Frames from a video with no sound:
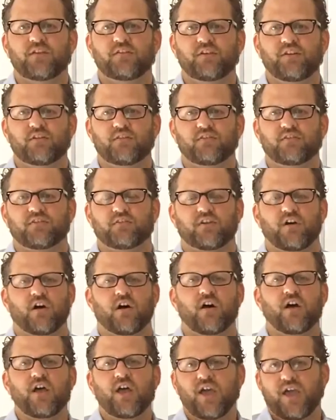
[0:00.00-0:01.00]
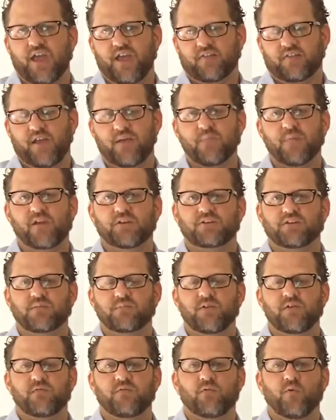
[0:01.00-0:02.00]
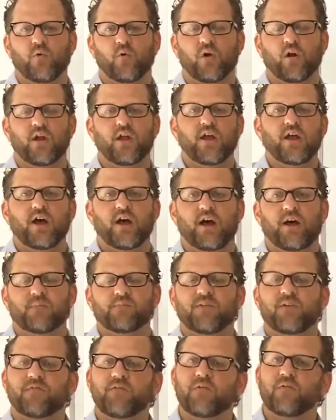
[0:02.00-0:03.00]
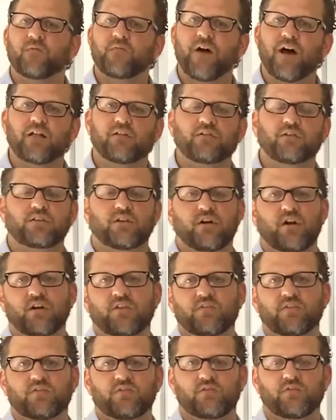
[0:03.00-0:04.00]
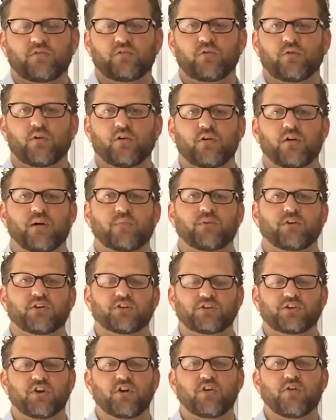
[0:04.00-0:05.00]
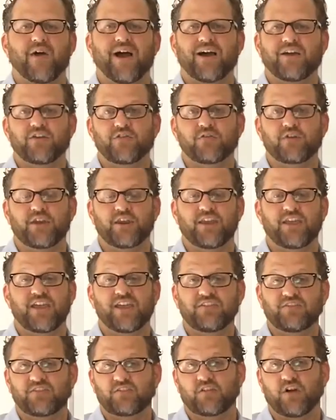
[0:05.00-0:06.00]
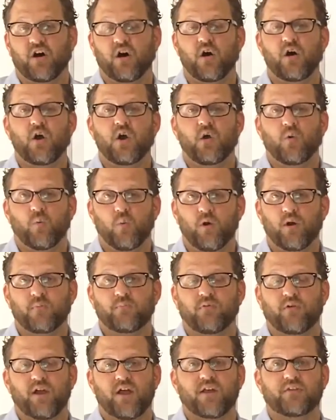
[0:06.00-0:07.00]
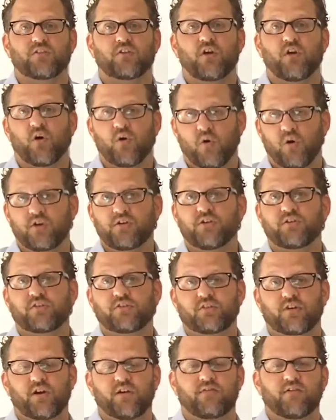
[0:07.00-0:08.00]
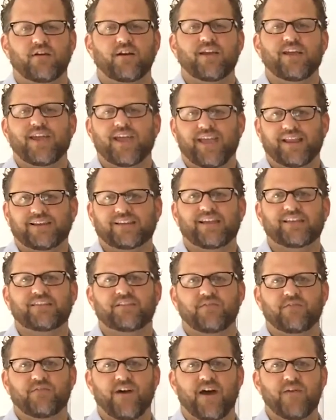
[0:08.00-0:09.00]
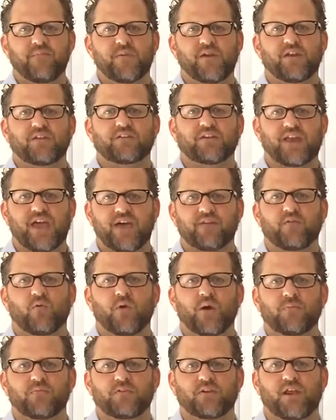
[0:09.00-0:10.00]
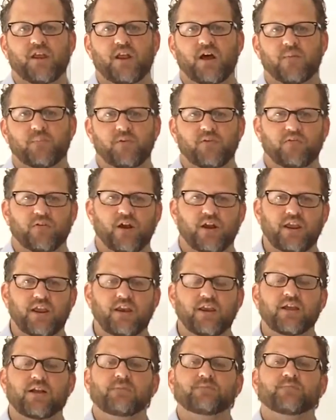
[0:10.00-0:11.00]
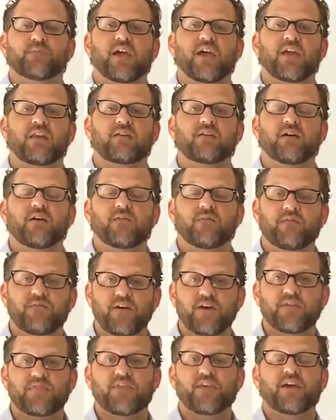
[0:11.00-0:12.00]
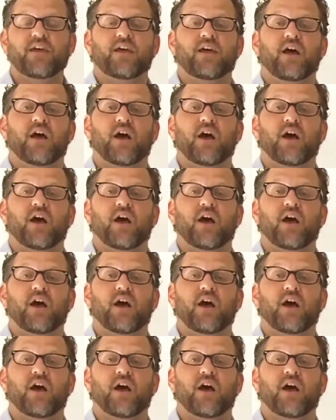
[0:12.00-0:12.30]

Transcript: easy to install. As I mentioned before, if you follow along in this tutorial, I'm going to show you how you can install WordPress on your server in less than 5 minutes and have a website up and running. And fifth,